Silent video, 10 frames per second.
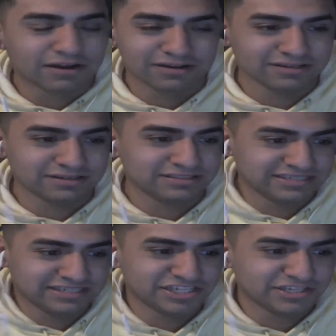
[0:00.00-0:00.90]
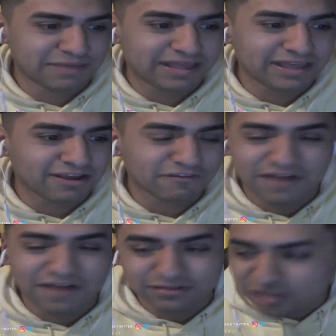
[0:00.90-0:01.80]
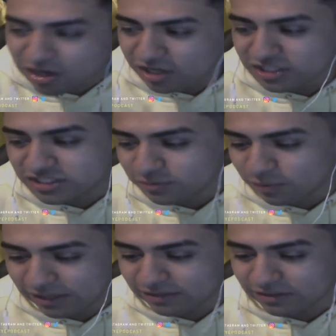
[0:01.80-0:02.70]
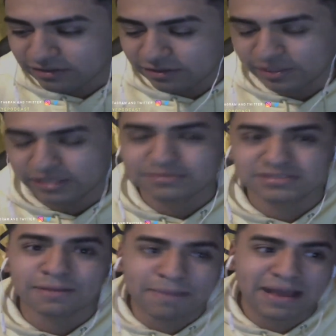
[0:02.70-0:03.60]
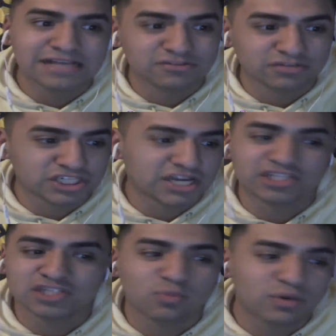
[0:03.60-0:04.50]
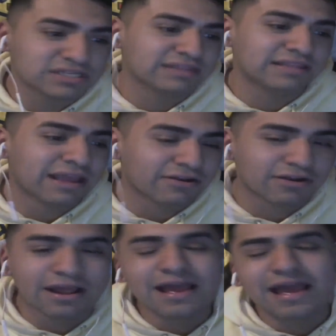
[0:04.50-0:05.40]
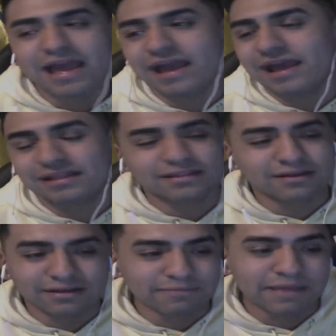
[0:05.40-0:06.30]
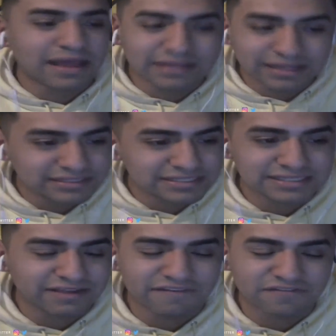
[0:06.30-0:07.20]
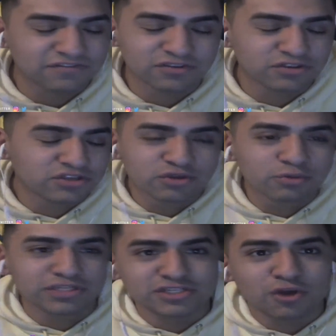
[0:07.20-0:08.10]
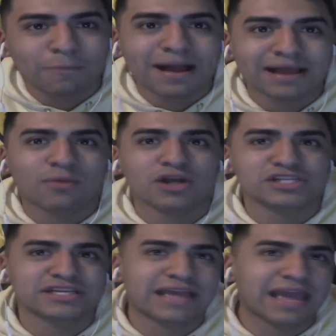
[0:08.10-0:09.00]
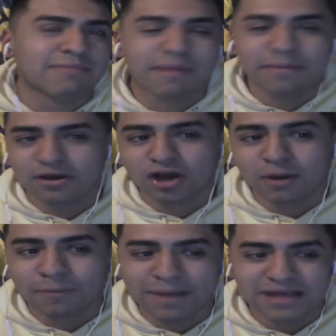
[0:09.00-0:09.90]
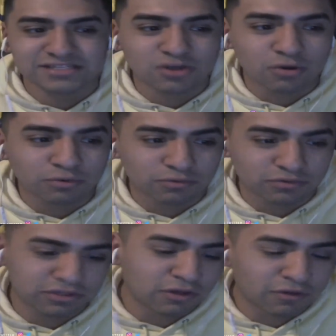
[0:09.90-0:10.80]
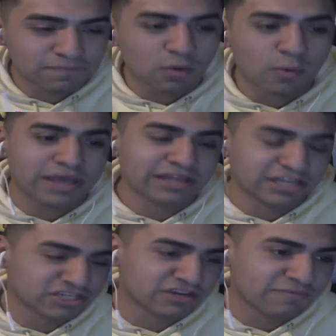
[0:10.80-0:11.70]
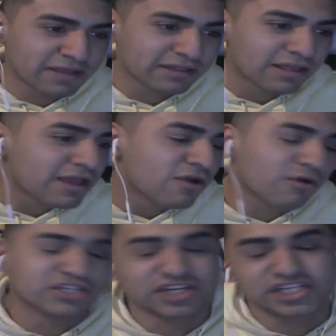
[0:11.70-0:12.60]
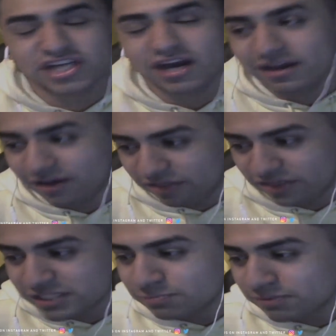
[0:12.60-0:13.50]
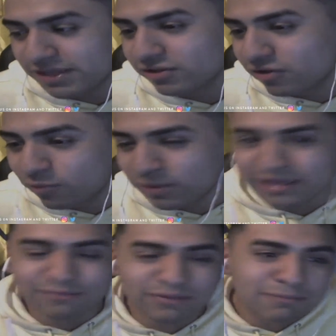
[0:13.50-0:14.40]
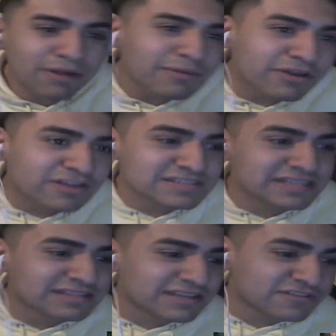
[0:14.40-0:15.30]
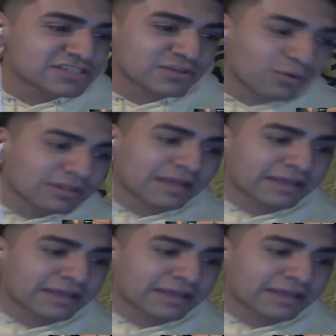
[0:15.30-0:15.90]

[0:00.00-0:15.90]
decision making, our final touch when it comes to a pass or a shot just wasn't there, and man, it's if you would just go back and watch the game and maybe a couple passes go, you know, the way it should have been or should have shot on this play, you know, we probably could have seen a different score line.